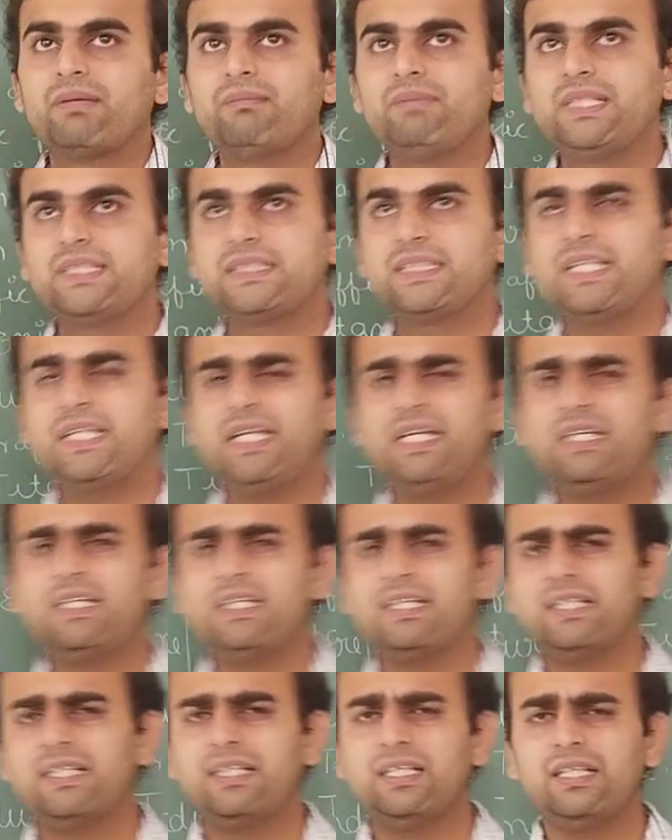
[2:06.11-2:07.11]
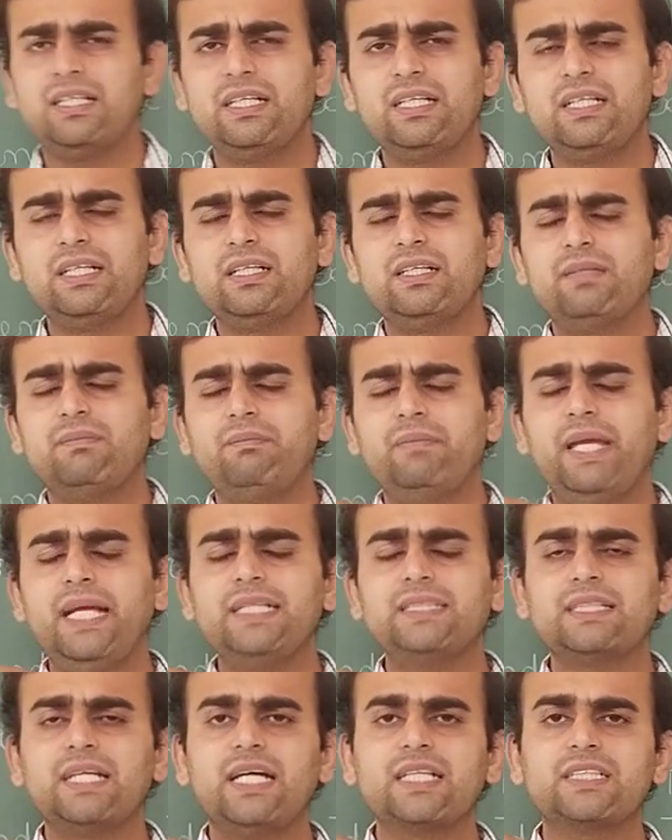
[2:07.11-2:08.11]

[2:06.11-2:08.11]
Means it makes